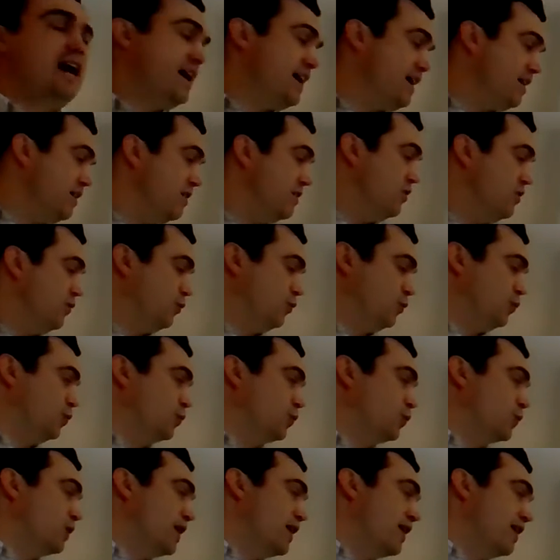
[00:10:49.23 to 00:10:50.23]
I
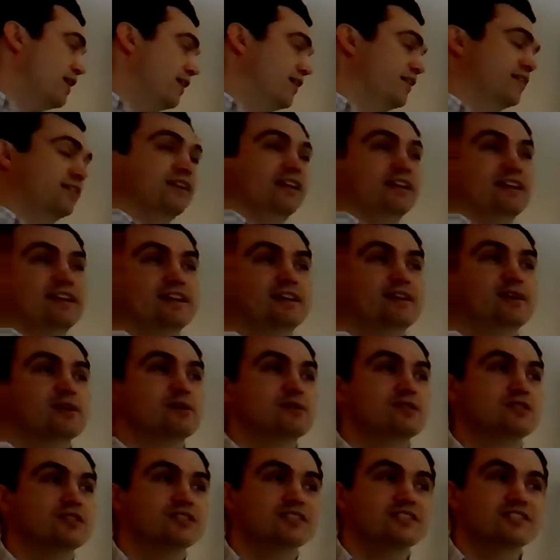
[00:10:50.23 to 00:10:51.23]
rarely
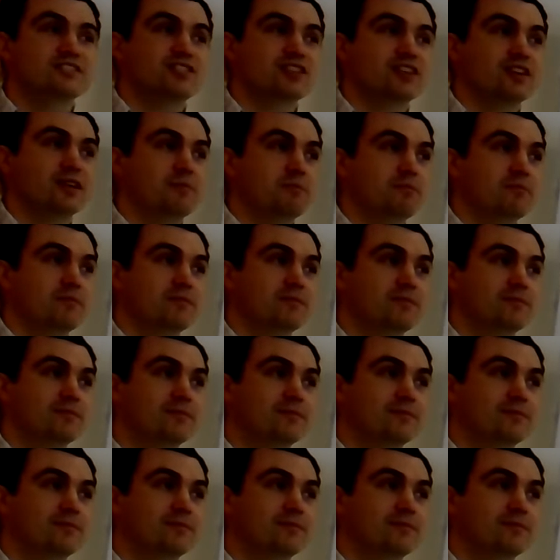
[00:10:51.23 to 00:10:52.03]
go to the gym.